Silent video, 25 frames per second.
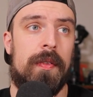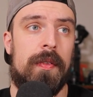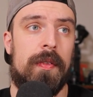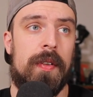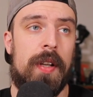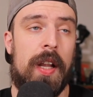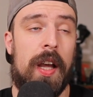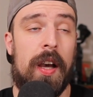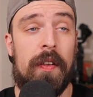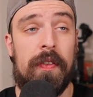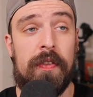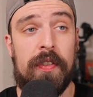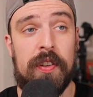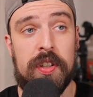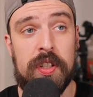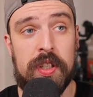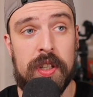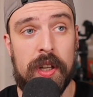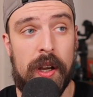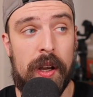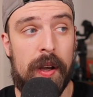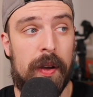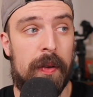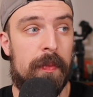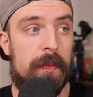Now, for
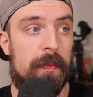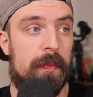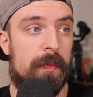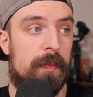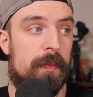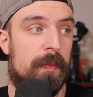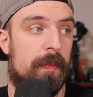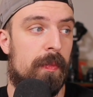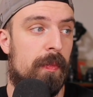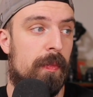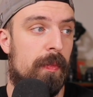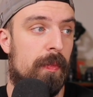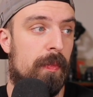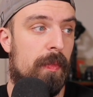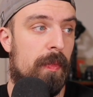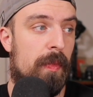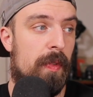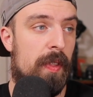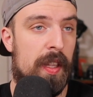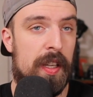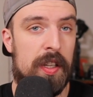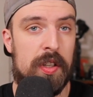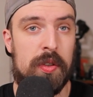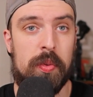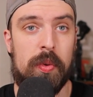some,
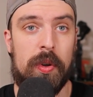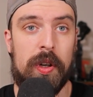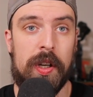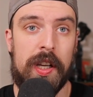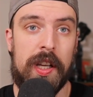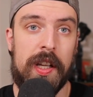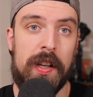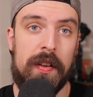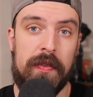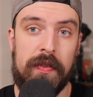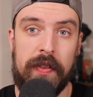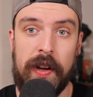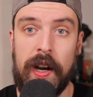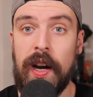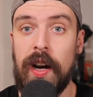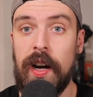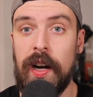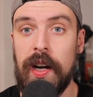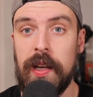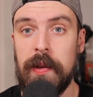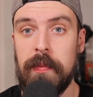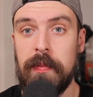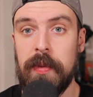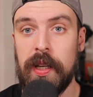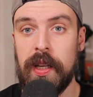this one can
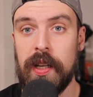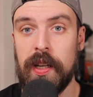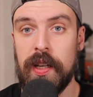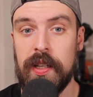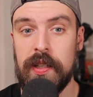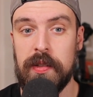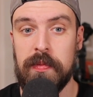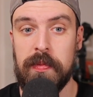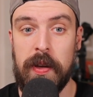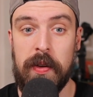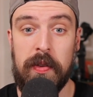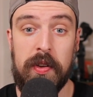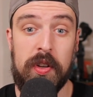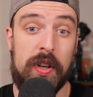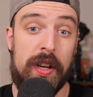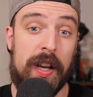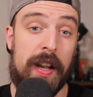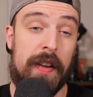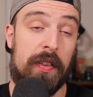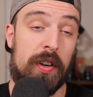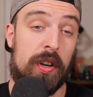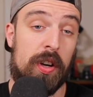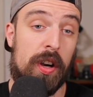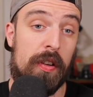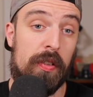vary because maybe you didn't
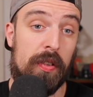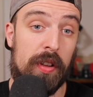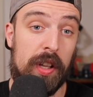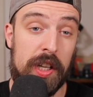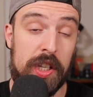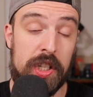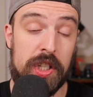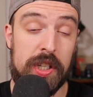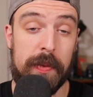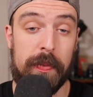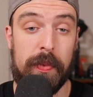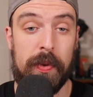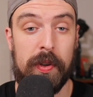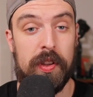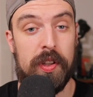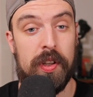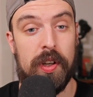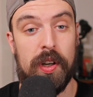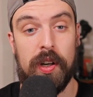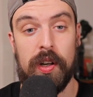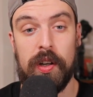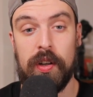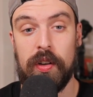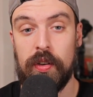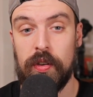have a great relationship with
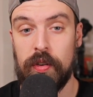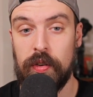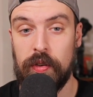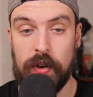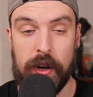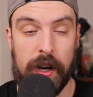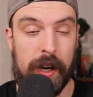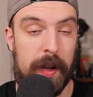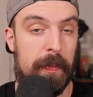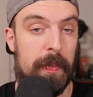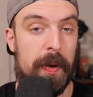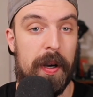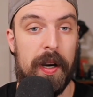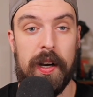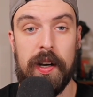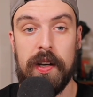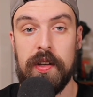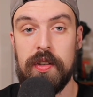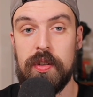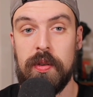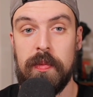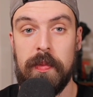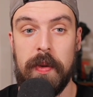your grandparents,